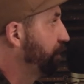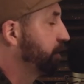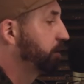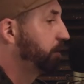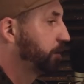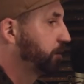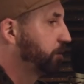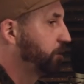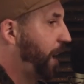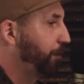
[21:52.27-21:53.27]
months and you just
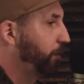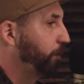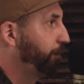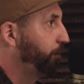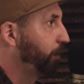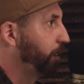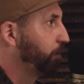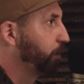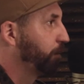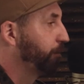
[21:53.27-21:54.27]
jab a hole through it and you
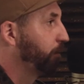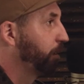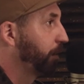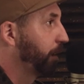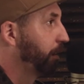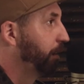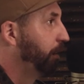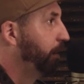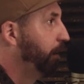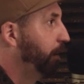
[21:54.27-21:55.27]
ruin the form. Like,
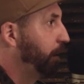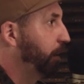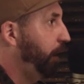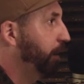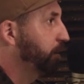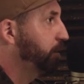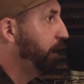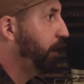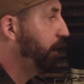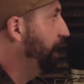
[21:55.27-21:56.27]
yeah, you can't just
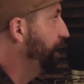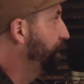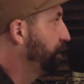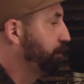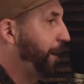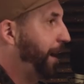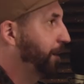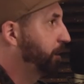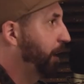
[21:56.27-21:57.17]
take yellow and patch